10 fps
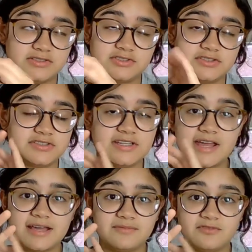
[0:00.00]
just in
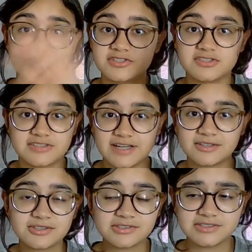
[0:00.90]
that vicious
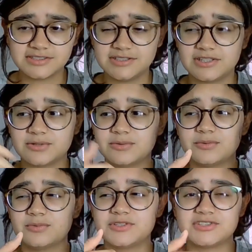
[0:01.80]
cycle,
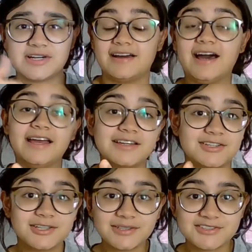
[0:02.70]
which I
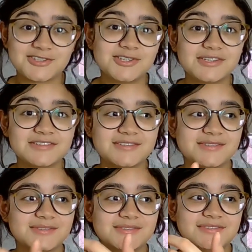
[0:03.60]
encourage you
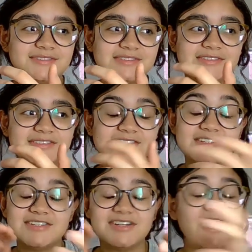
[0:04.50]
to
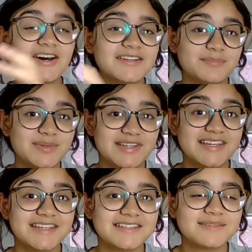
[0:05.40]
not
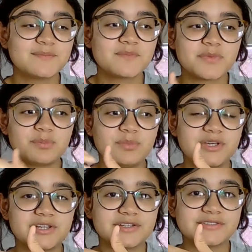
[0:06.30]
be in,
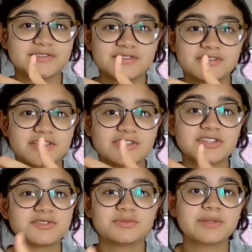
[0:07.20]
because it
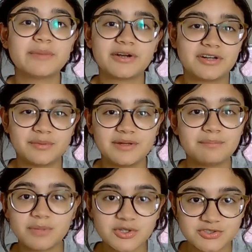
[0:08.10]
doesn't really matter how many
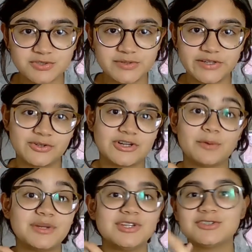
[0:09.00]
books you read or how
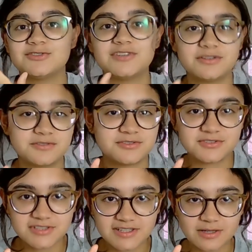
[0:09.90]
many YouTube videos you
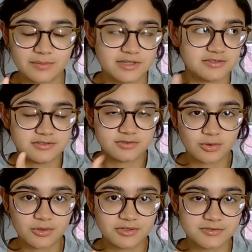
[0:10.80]
see, how many
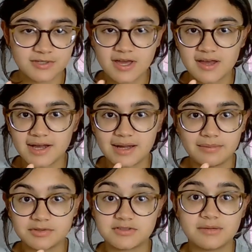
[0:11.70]
tutorials
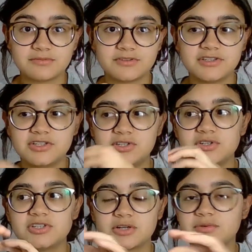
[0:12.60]
about something.
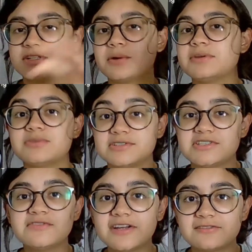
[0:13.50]
You're not really going to
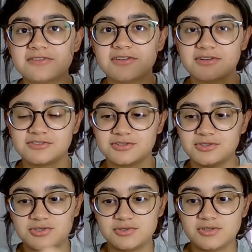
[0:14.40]
achieve anything until
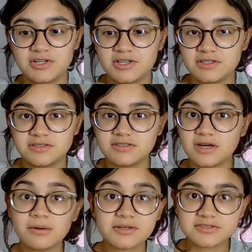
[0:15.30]
you
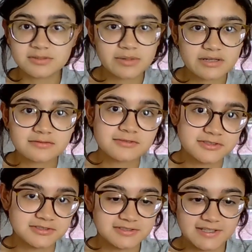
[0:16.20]
go onto the
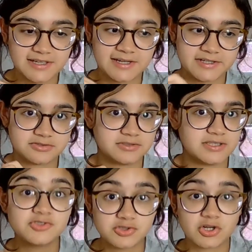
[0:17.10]
battlefield and
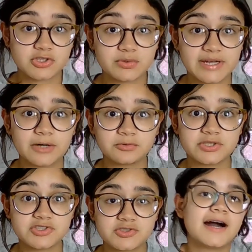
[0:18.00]
actually start doing
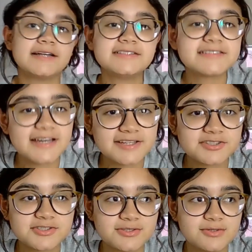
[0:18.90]
outreach. I
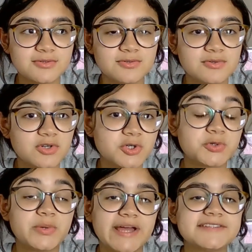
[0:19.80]
decided to
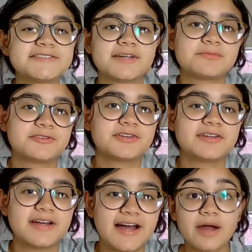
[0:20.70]
create
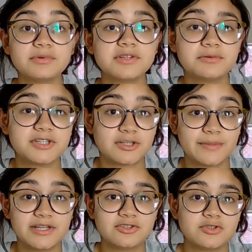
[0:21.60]
something I really
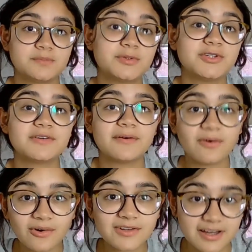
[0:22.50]
recommend you to put
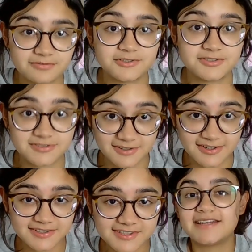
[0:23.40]
all efforts
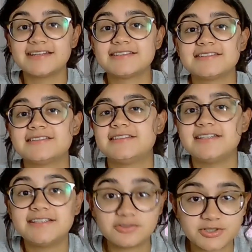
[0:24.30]
on. It's
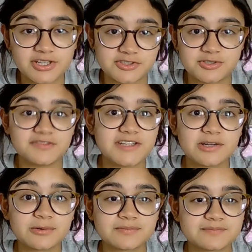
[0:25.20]
the introductory
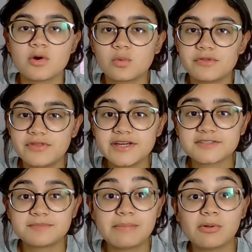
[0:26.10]
video. With
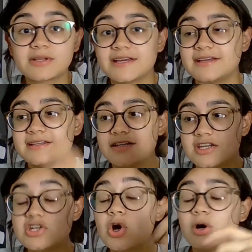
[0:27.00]
this, people can
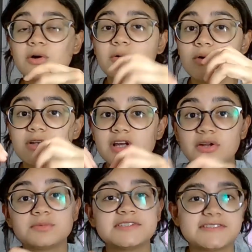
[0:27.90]
not
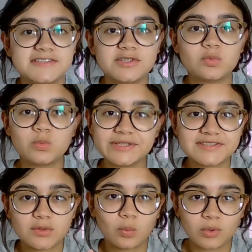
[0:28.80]
only see
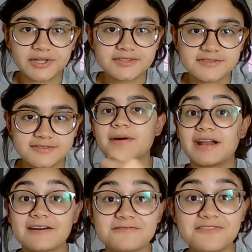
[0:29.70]
written words, but
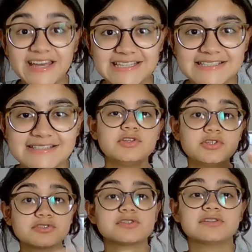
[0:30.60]
a face.
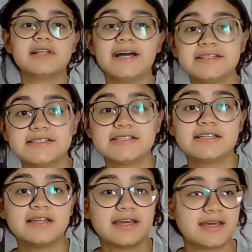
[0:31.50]
Use good
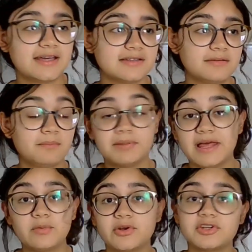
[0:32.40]
lighting and
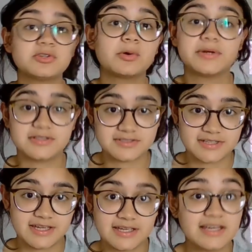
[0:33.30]
plan what you're going to
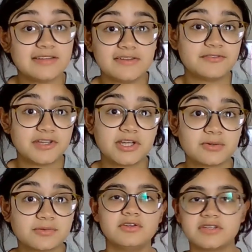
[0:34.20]
say in the
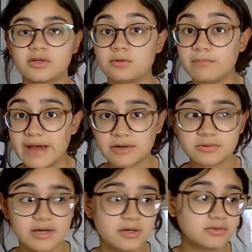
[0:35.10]
video. Use a good
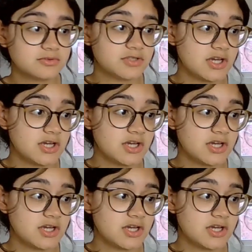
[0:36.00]
background,